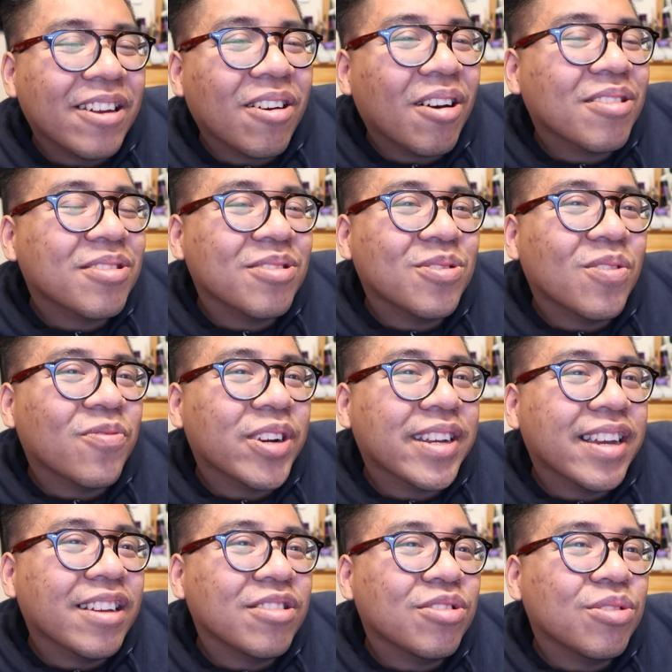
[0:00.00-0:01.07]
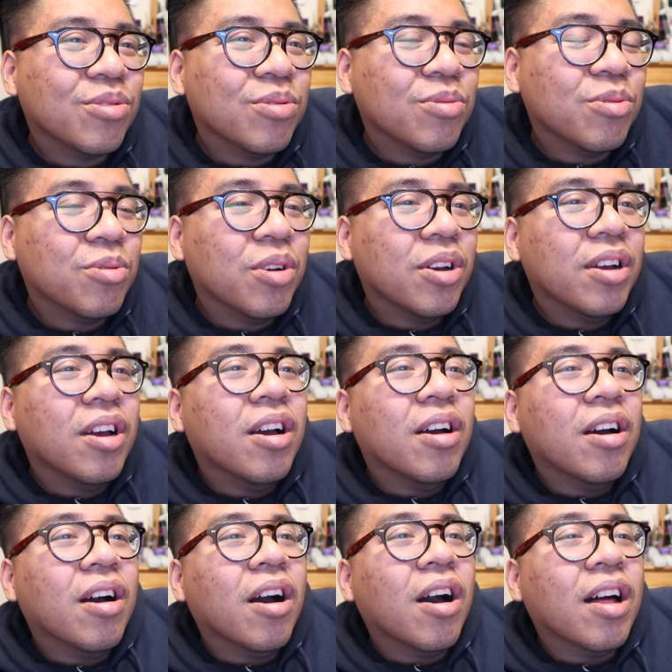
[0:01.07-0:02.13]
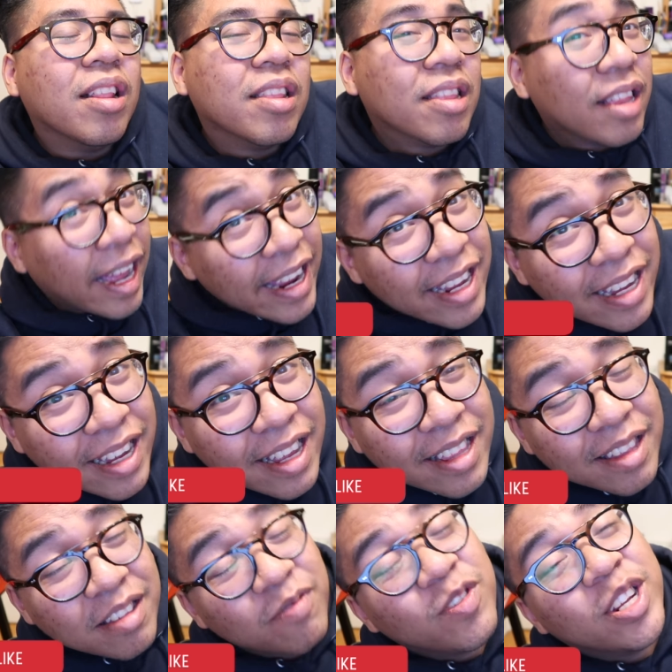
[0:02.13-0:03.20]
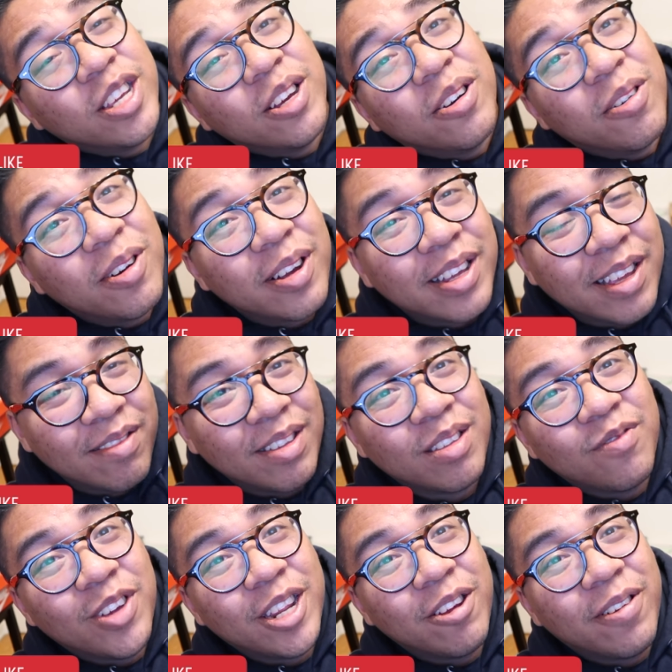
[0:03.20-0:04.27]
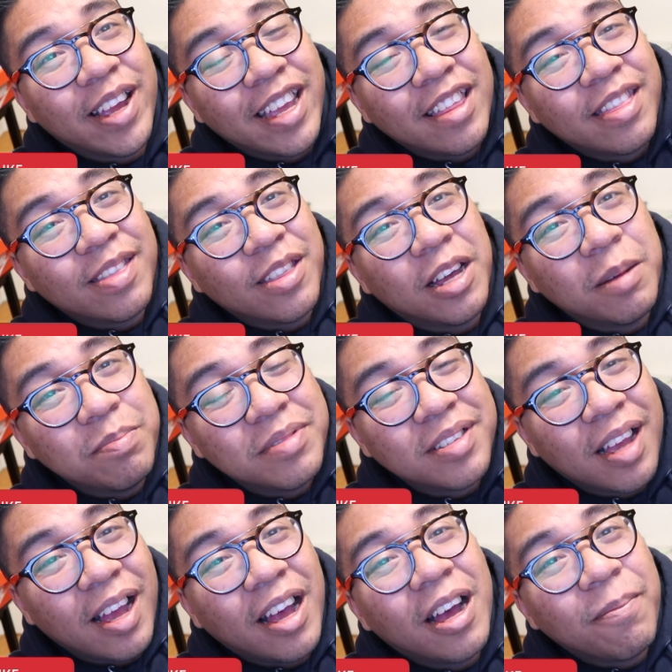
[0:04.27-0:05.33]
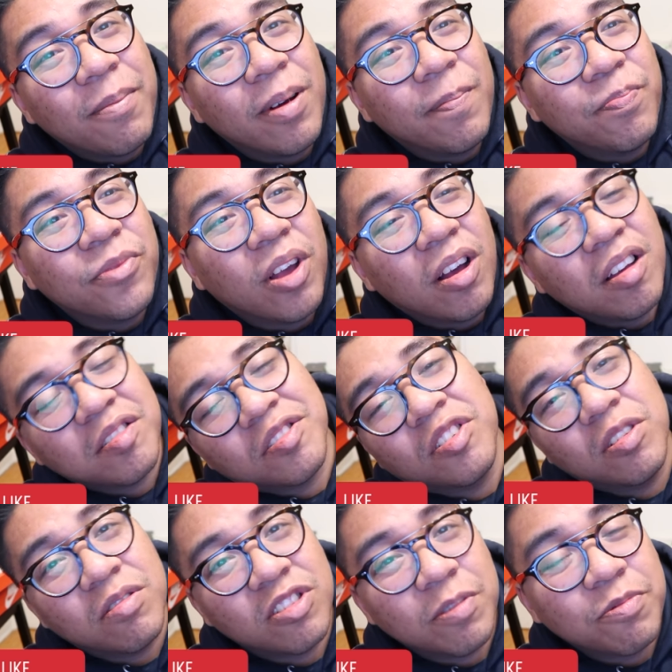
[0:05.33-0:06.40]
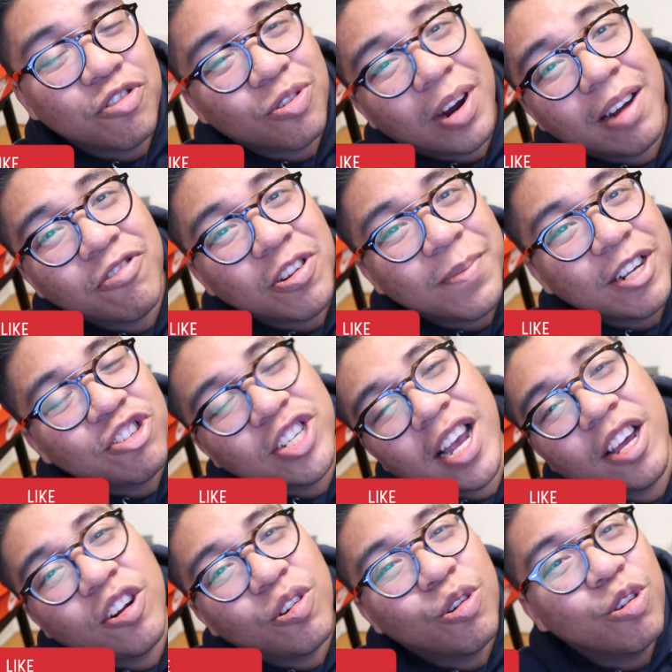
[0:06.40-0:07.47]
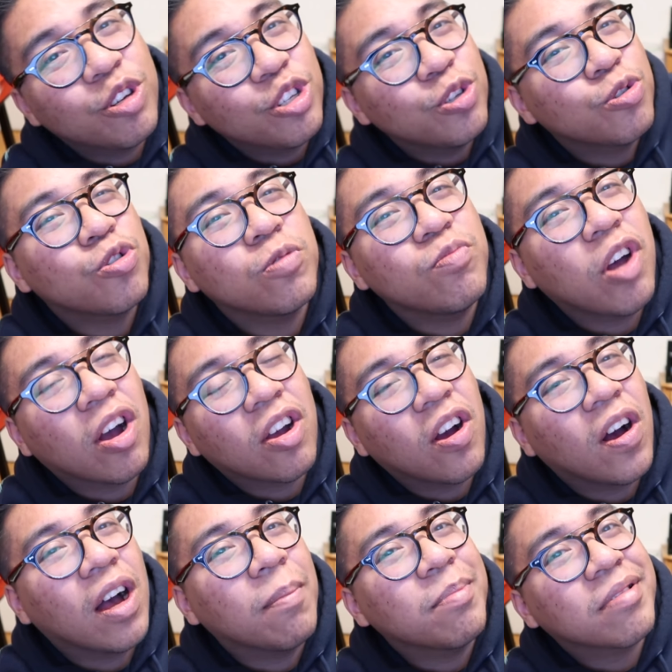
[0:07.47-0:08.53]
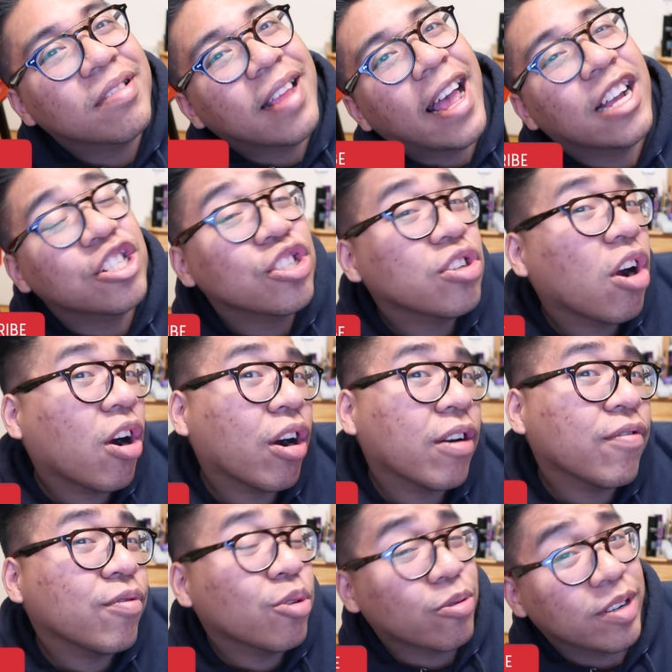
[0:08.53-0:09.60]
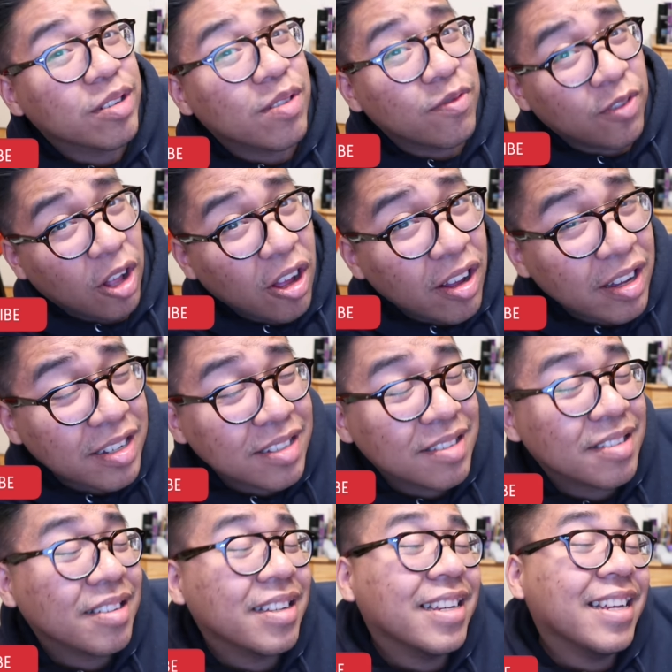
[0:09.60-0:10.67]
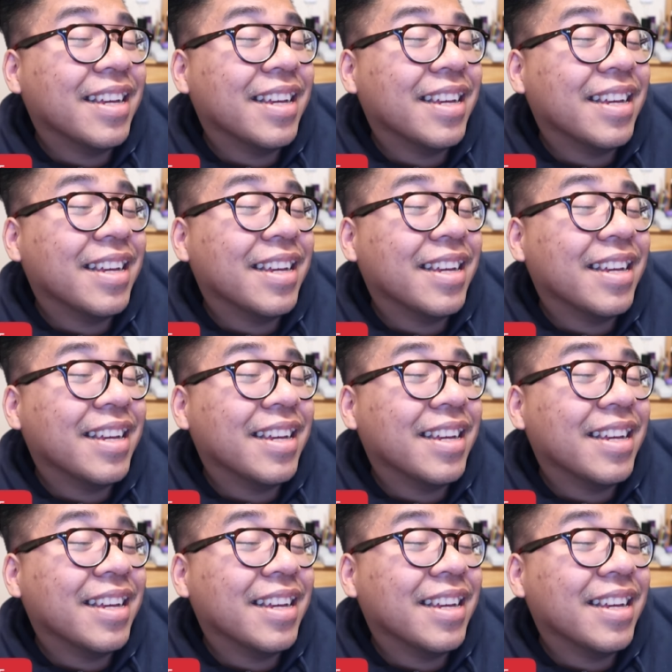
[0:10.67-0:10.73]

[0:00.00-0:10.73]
and also don't forget to like this video, give this video a thumbs up, also subscribe to my channel, youtube.com slash rfloresvlogs.